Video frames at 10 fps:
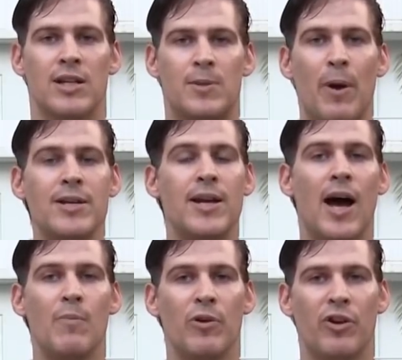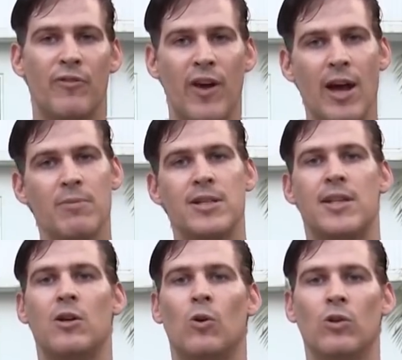Spend time with our
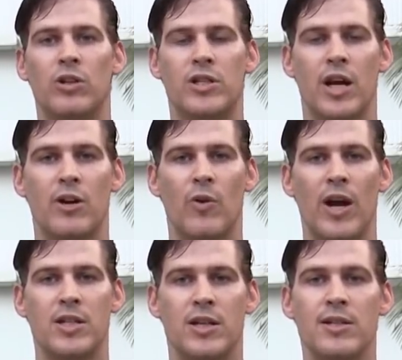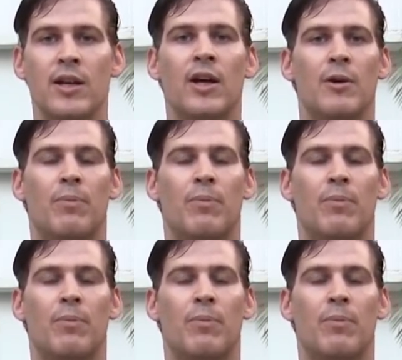families, the older generations,